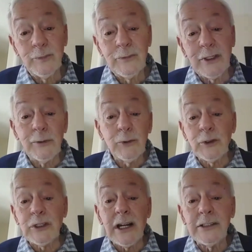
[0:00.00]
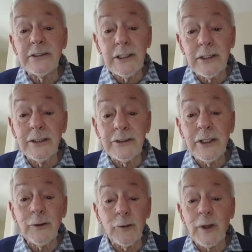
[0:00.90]
So he was an idealist.
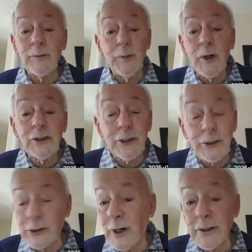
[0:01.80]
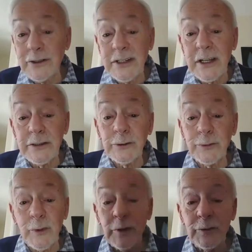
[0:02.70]
He thought there was a
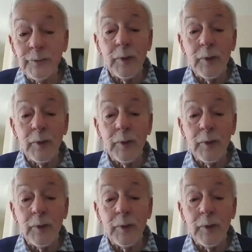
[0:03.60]
transcendent world,